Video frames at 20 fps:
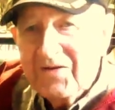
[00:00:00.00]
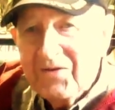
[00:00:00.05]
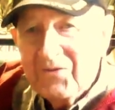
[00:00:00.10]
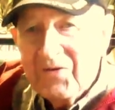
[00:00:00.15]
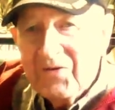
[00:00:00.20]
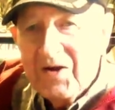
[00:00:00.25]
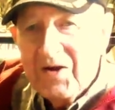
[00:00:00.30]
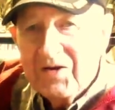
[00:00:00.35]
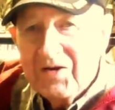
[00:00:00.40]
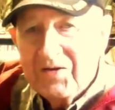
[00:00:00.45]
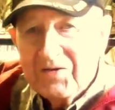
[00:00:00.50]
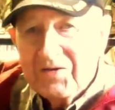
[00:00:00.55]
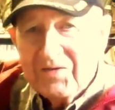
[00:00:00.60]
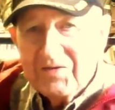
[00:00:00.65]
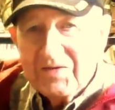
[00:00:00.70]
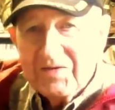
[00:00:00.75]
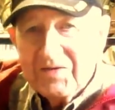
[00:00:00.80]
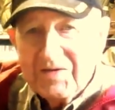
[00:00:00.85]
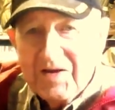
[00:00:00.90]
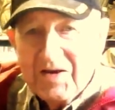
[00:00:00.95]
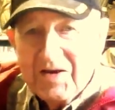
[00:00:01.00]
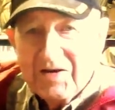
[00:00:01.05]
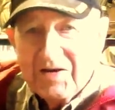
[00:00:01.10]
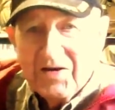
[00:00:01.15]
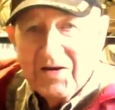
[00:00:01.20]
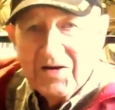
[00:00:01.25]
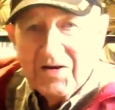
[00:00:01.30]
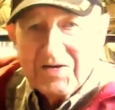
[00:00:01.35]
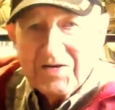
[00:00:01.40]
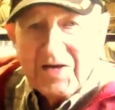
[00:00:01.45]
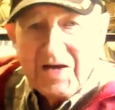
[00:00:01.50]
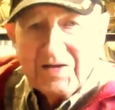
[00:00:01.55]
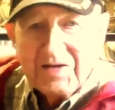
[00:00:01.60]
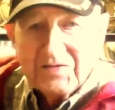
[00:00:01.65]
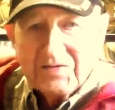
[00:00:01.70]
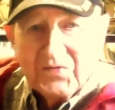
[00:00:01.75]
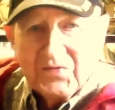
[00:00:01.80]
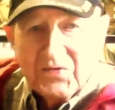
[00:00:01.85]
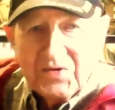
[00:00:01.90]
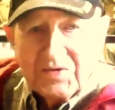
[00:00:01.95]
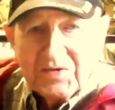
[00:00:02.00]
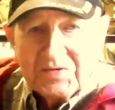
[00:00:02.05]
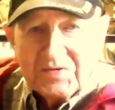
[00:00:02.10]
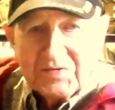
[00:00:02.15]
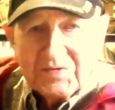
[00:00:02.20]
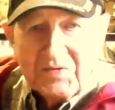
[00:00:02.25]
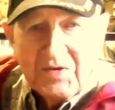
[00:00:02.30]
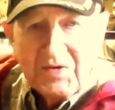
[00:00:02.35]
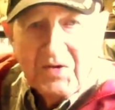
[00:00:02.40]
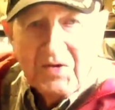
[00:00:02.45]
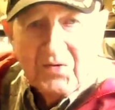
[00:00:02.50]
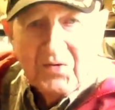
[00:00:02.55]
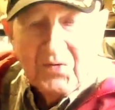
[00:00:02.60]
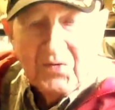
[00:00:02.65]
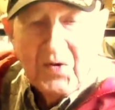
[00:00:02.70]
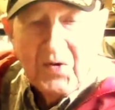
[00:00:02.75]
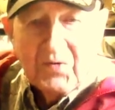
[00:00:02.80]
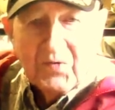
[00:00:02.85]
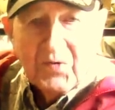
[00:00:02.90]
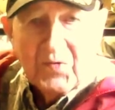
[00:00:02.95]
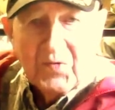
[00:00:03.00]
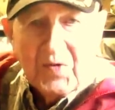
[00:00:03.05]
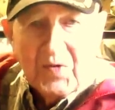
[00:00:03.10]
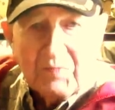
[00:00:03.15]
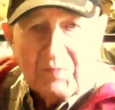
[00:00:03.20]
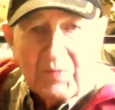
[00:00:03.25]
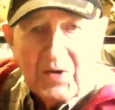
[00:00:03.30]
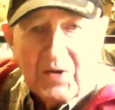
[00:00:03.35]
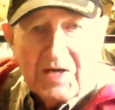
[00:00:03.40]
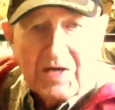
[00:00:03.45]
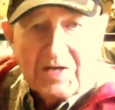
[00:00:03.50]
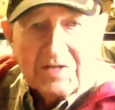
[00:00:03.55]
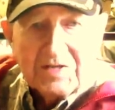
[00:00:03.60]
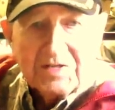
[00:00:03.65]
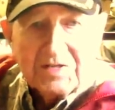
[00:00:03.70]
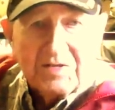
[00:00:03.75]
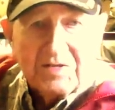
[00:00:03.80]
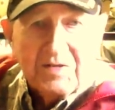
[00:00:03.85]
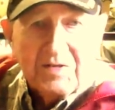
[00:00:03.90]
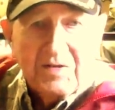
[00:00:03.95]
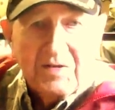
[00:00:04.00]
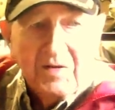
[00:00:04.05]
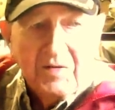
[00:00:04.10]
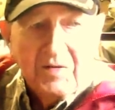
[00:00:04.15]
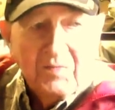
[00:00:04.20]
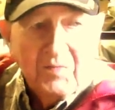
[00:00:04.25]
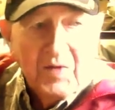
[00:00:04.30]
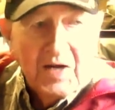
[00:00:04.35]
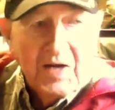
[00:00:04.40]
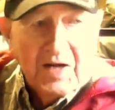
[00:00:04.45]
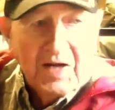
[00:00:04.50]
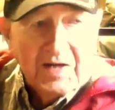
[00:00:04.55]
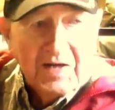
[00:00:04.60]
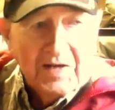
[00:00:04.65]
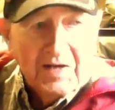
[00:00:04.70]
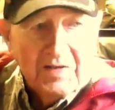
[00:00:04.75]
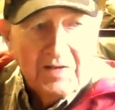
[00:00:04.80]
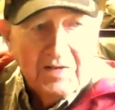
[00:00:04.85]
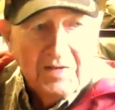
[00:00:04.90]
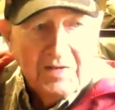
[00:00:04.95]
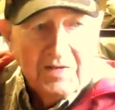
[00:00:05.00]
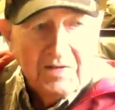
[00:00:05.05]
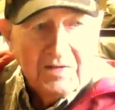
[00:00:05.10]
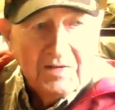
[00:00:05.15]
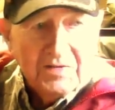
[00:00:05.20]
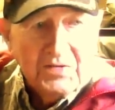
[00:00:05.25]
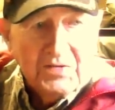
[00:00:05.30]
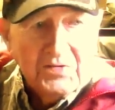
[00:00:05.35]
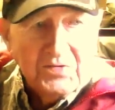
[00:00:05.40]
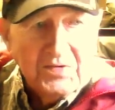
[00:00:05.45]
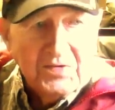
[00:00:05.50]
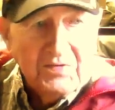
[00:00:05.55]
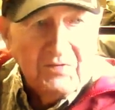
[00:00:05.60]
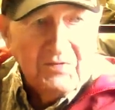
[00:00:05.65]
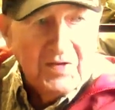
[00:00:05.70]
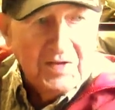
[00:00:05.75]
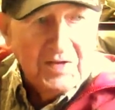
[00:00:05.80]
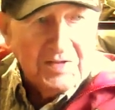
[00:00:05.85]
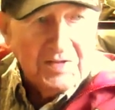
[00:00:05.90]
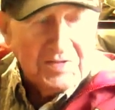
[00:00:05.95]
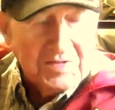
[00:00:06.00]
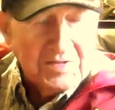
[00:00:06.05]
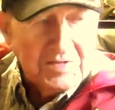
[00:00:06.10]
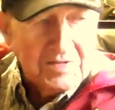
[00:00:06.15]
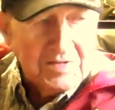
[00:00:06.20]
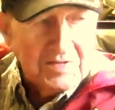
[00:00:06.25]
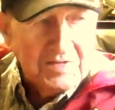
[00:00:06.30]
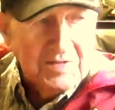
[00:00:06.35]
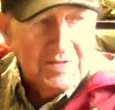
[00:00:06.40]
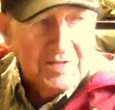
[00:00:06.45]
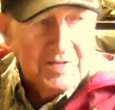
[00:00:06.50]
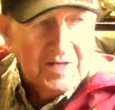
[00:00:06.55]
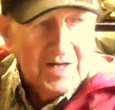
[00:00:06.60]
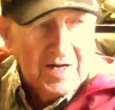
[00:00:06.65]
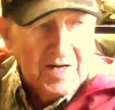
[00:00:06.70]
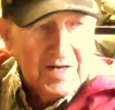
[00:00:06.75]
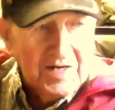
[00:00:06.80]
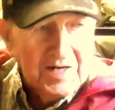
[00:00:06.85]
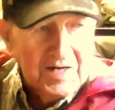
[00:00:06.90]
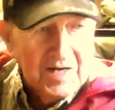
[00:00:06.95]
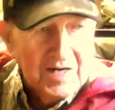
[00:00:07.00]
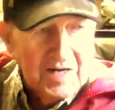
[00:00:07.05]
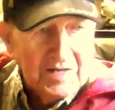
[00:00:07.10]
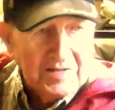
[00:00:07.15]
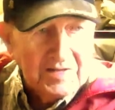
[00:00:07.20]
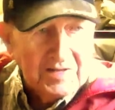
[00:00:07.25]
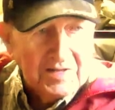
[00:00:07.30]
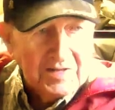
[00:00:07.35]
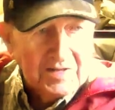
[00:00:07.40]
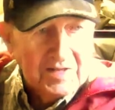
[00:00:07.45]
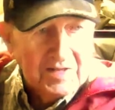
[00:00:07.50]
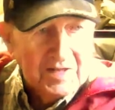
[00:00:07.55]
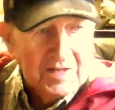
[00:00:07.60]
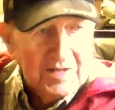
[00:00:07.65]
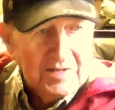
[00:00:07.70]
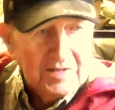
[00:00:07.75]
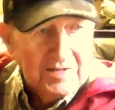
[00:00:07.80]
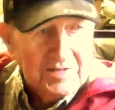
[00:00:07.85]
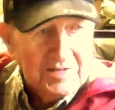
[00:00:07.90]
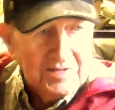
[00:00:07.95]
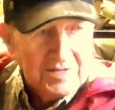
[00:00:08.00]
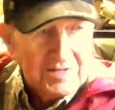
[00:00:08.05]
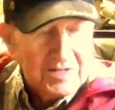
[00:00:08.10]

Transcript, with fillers: well, yeah, our task force, we were replaced by two divisions, 99th and 106th.